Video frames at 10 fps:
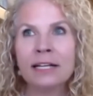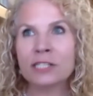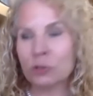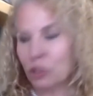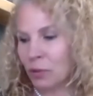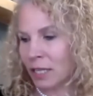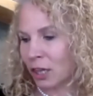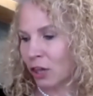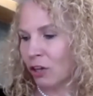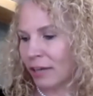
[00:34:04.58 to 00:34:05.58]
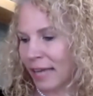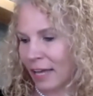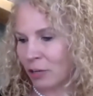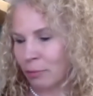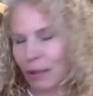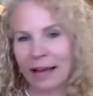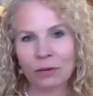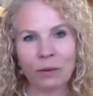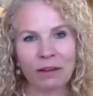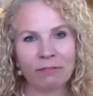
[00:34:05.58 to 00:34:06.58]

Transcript: so you can look at your black and white